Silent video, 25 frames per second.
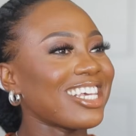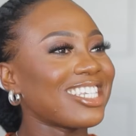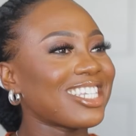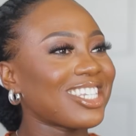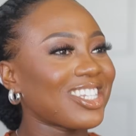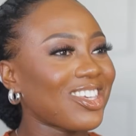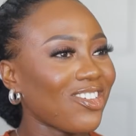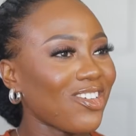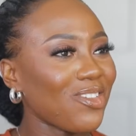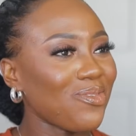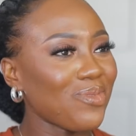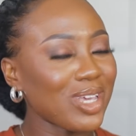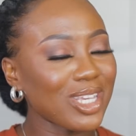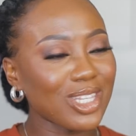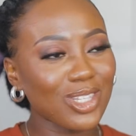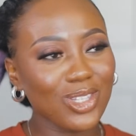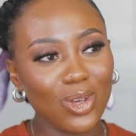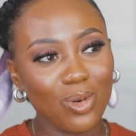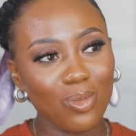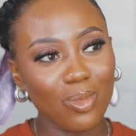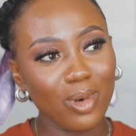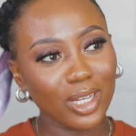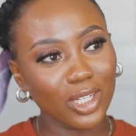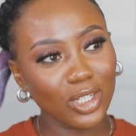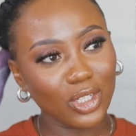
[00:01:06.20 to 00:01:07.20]
is giving me
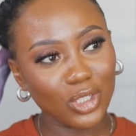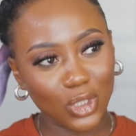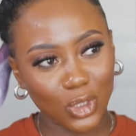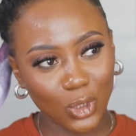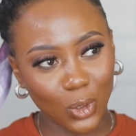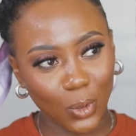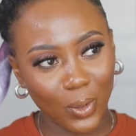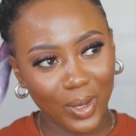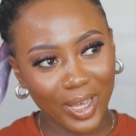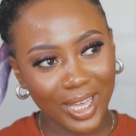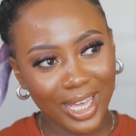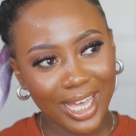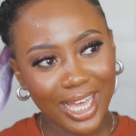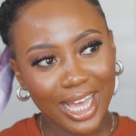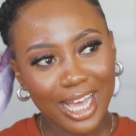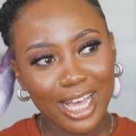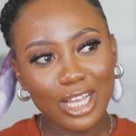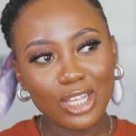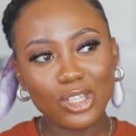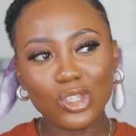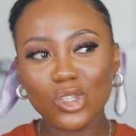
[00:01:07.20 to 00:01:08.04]
so much joy,